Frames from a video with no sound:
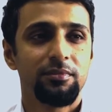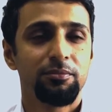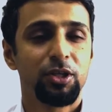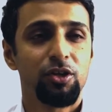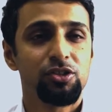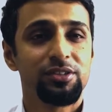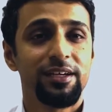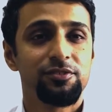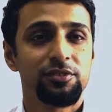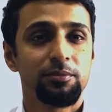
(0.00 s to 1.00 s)
because
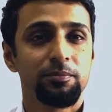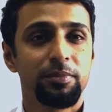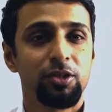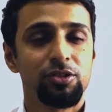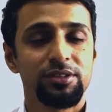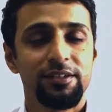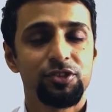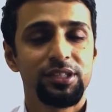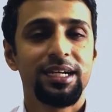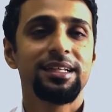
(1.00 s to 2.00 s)
they have
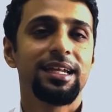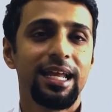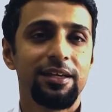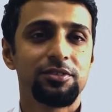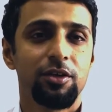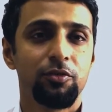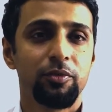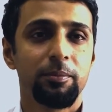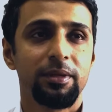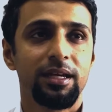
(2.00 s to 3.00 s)
shared their lives out
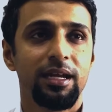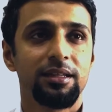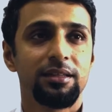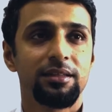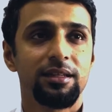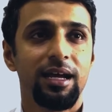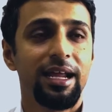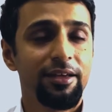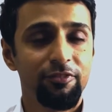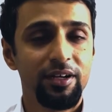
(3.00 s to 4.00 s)
with me, and I
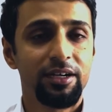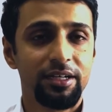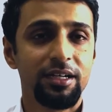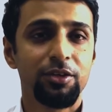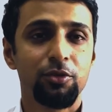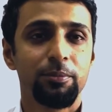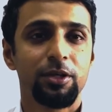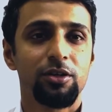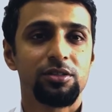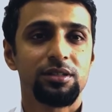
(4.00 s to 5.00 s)
felt really good
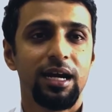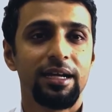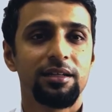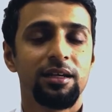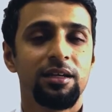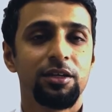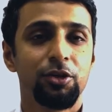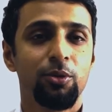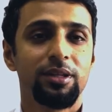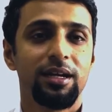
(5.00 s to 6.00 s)
because I
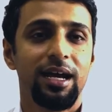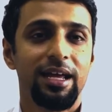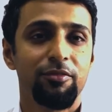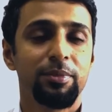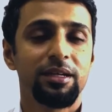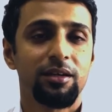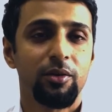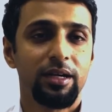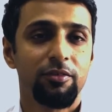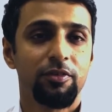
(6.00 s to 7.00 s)
know that I have been a
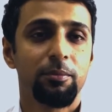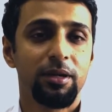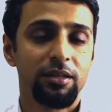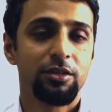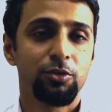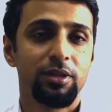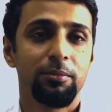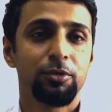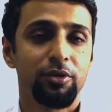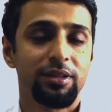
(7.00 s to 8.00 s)
kind of a brother to them
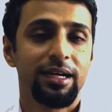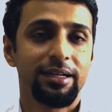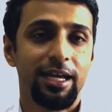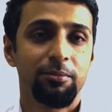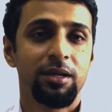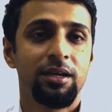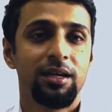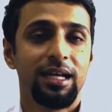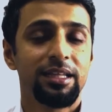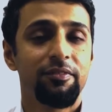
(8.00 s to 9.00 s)
during that time,
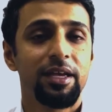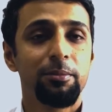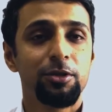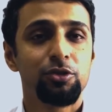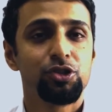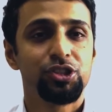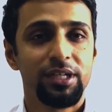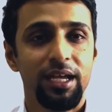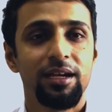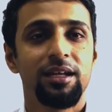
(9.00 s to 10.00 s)
and they were able to
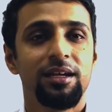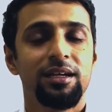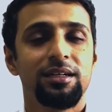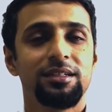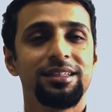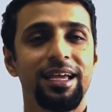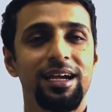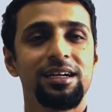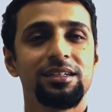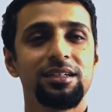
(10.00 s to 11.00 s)
share
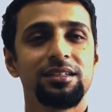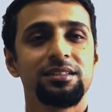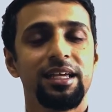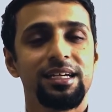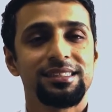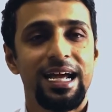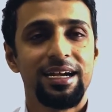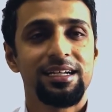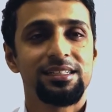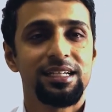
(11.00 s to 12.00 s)
their
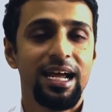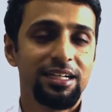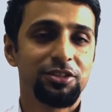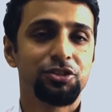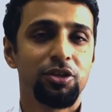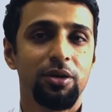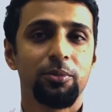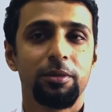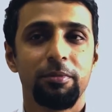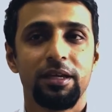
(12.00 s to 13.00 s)
sadness and the joy
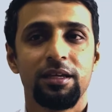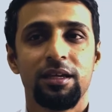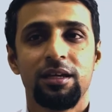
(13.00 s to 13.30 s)
with me.